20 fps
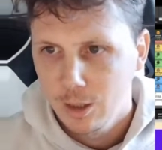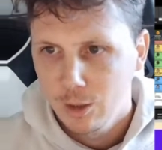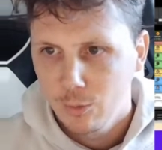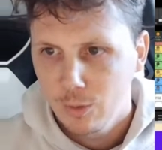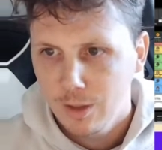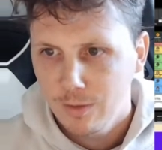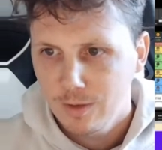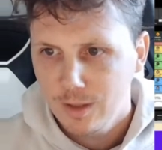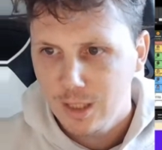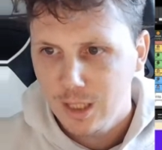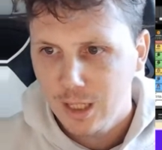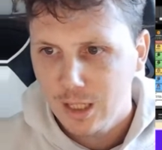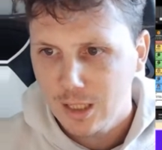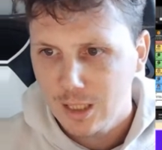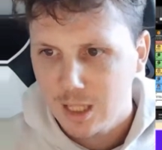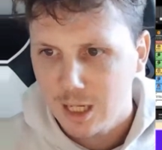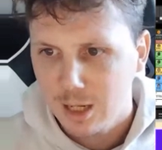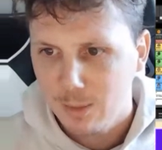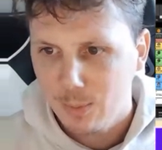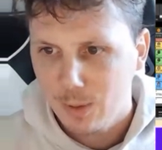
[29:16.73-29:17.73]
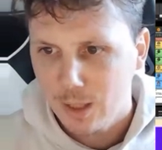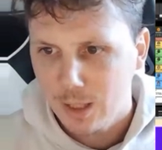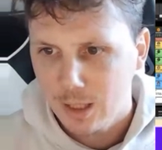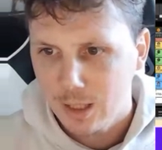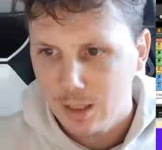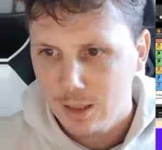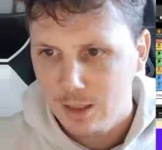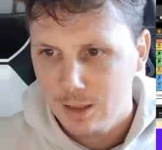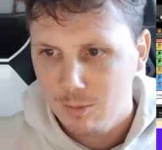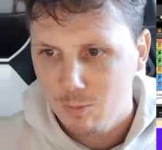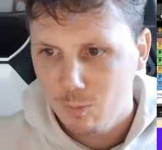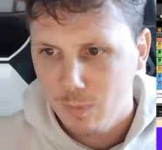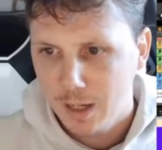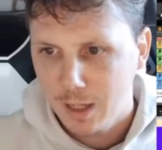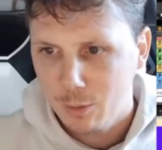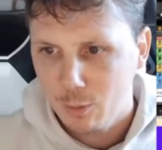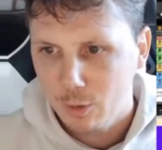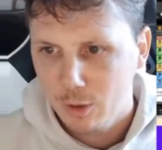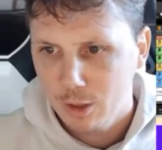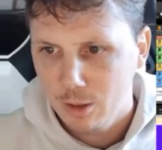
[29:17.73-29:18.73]
We have a Diggs, Cup, Higgins,
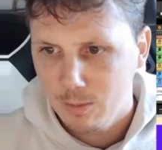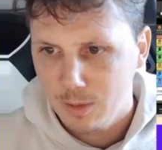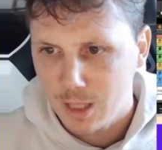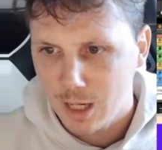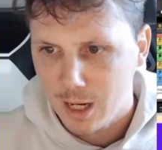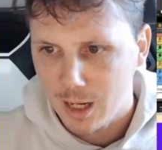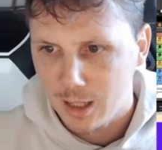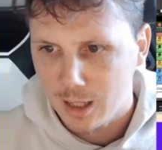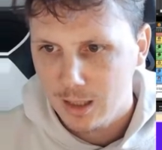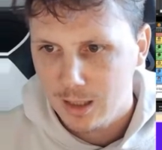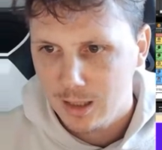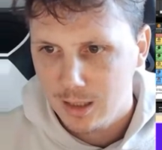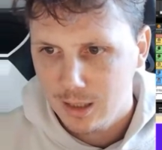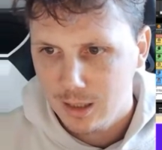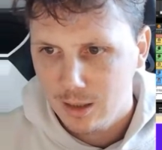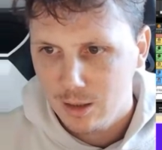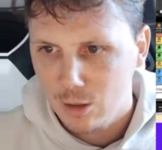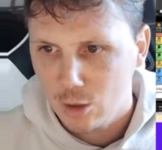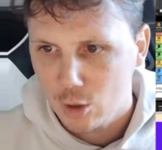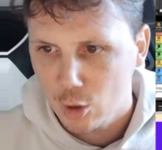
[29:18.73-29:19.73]
Mike Williams, Hawkinson,